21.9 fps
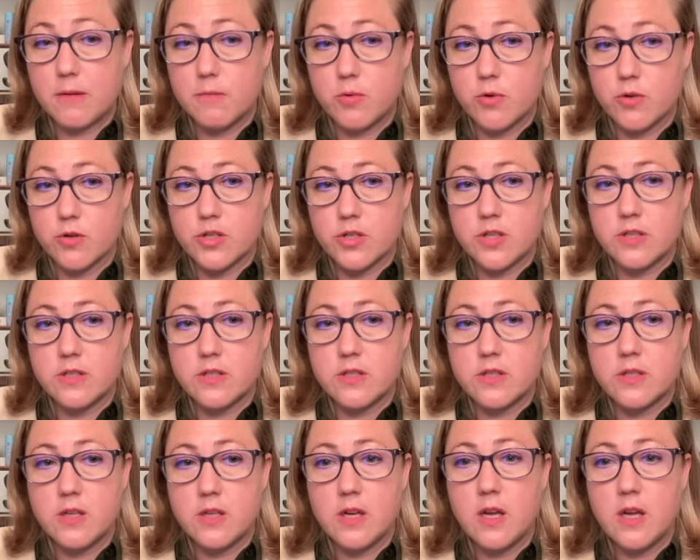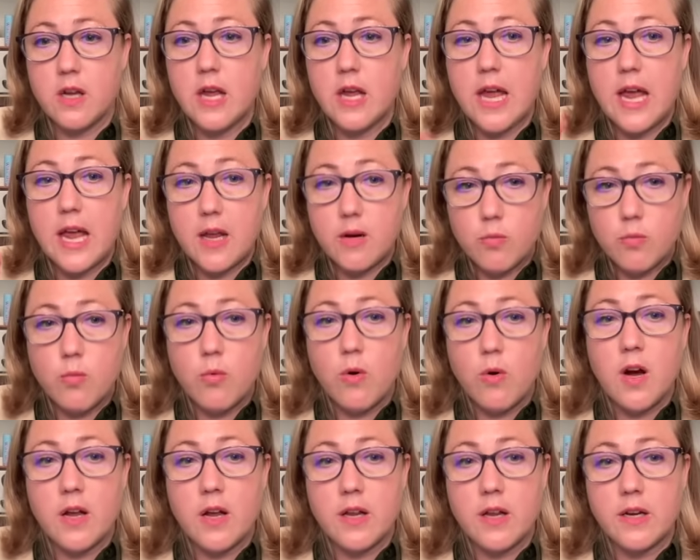abortions, and
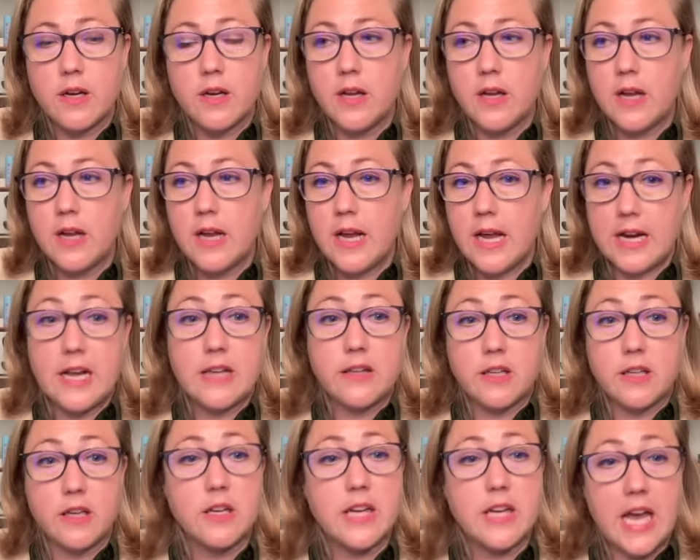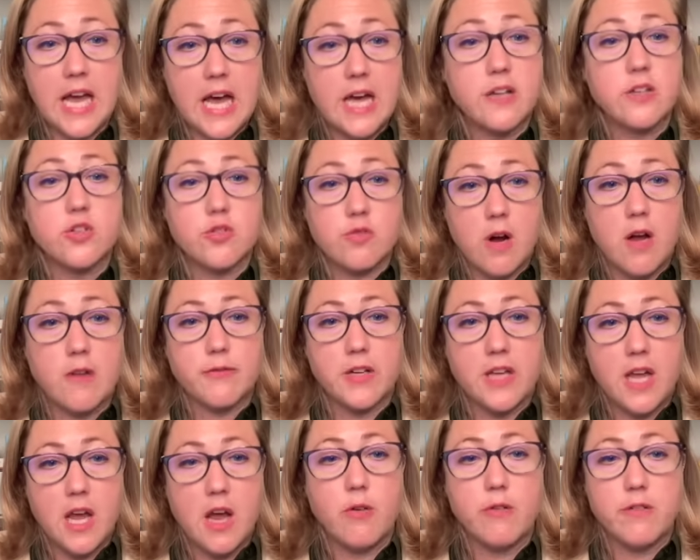1 had like a
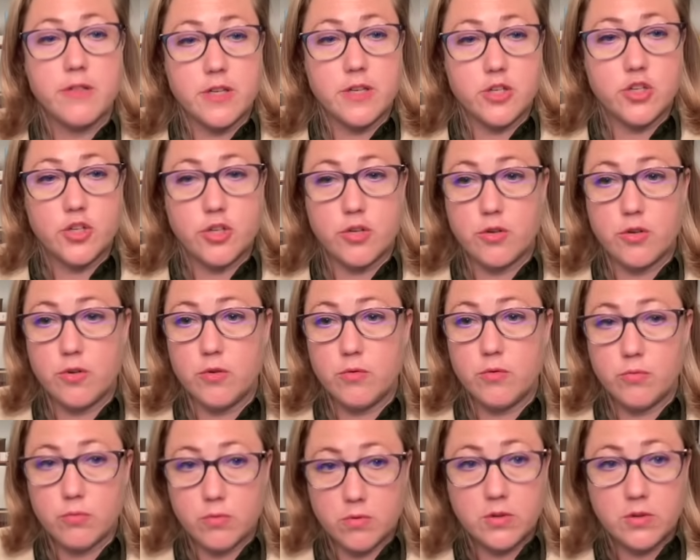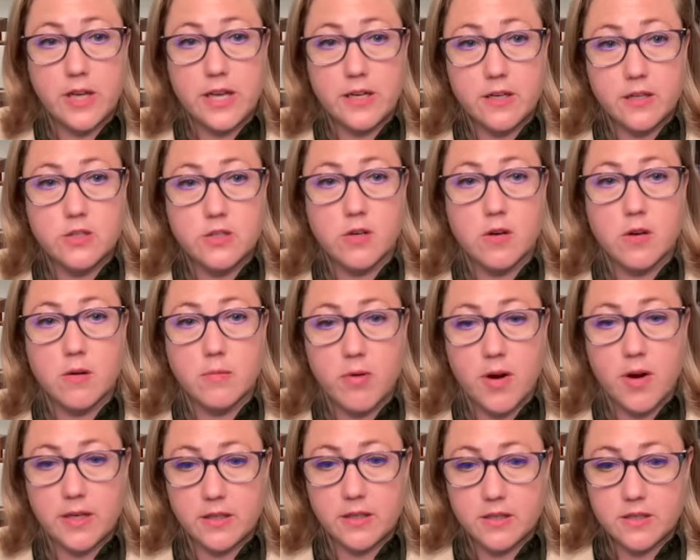catastrophic health issue related to her
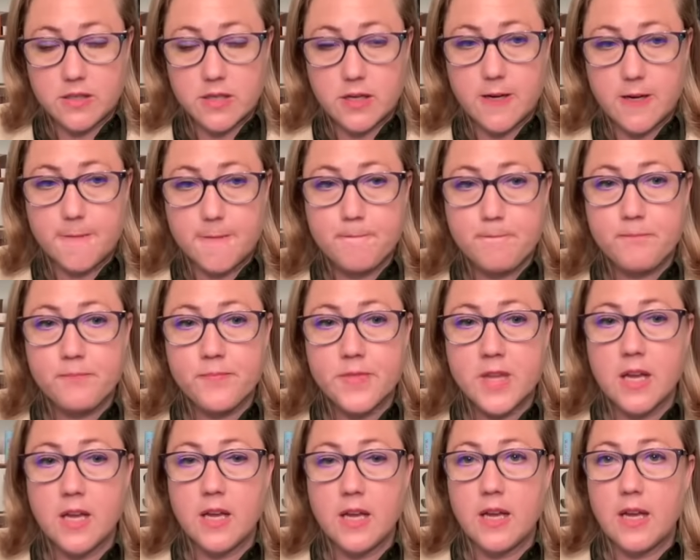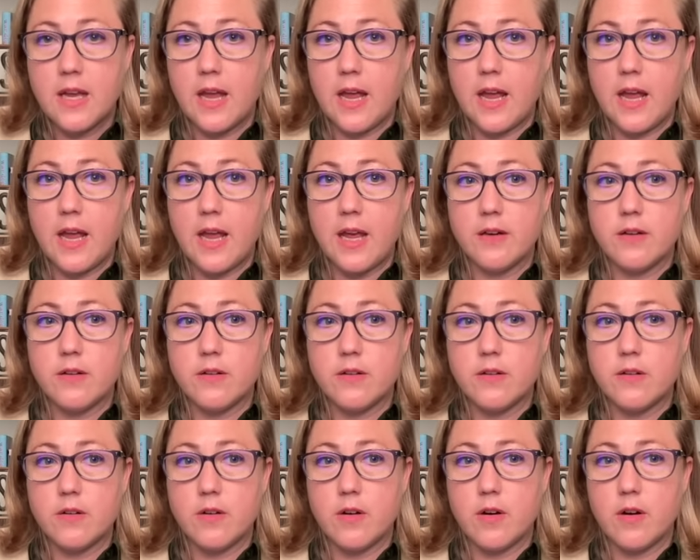pregnancy. And
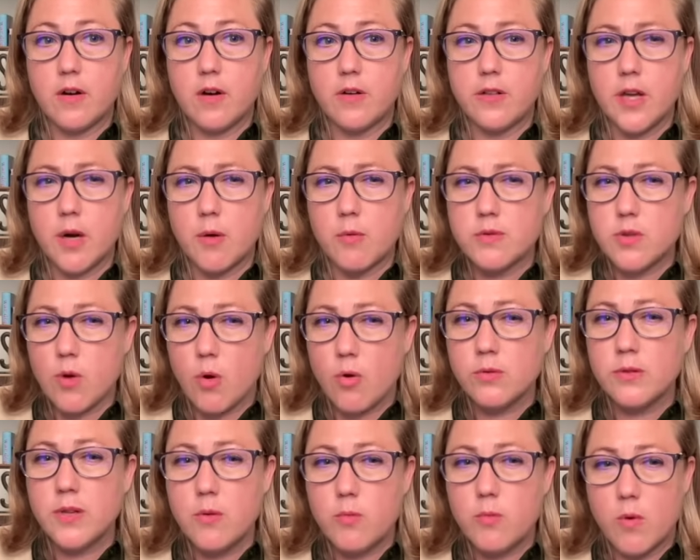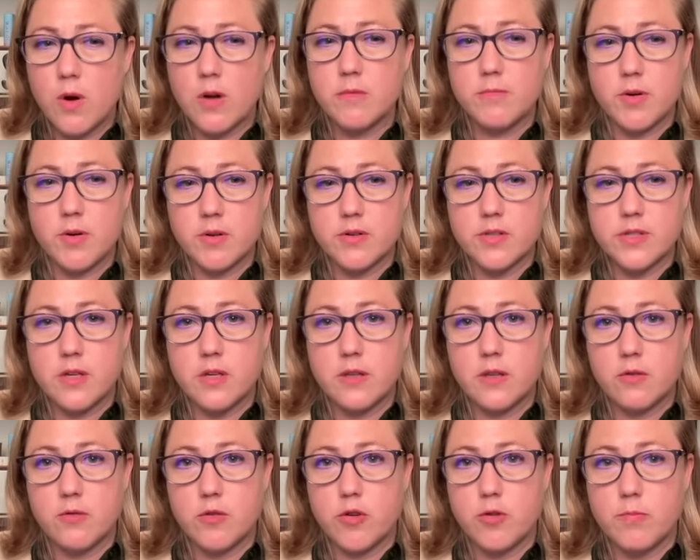there was only 1 person in
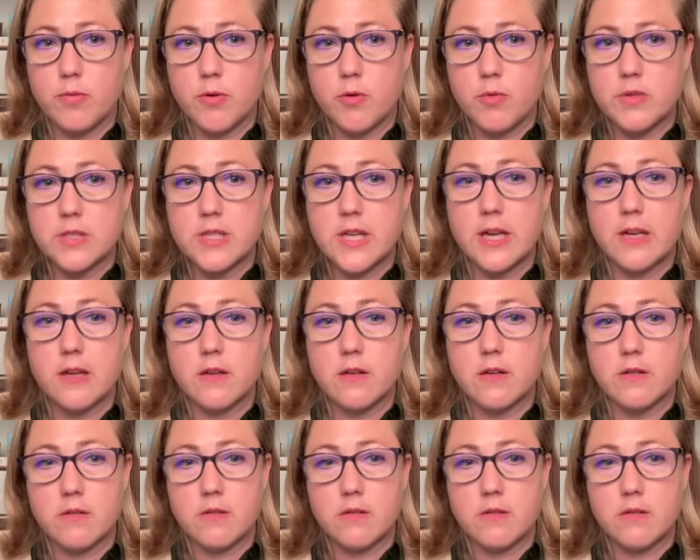the group who was like,